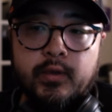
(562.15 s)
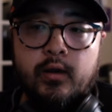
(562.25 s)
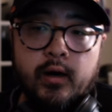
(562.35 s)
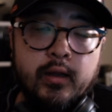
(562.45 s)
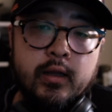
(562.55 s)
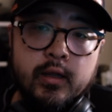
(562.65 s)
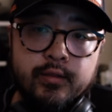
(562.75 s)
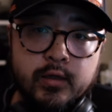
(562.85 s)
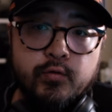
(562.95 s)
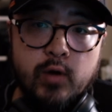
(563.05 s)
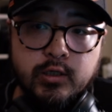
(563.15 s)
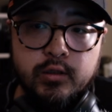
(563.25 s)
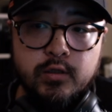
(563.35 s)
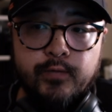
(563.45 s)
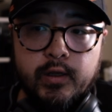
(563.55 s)
All right, thanks for watching
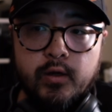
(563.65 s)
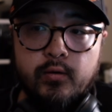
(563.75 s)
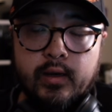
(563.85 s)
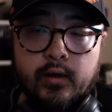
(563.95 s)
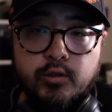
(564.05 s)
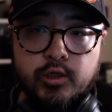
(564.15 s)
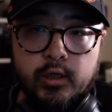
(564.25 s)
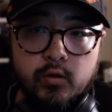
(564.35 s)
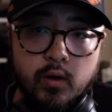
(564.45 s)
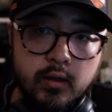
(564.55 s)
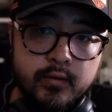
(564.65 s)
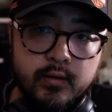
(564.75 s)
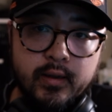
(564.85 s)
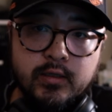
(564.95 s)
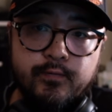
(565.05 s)
this video, and I'll check you all in the
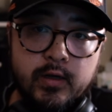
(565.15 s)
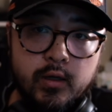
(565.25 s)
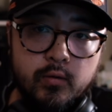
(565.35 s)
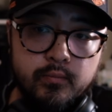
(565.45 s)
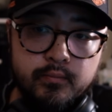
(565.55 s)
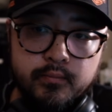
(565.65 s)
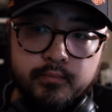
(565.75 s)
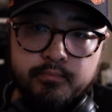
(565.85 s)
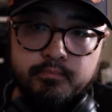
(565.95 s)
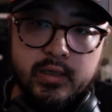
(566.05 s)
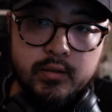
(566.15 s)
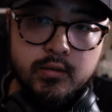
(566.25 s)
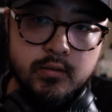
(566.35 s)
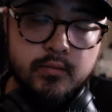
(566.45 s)
next video. Peace.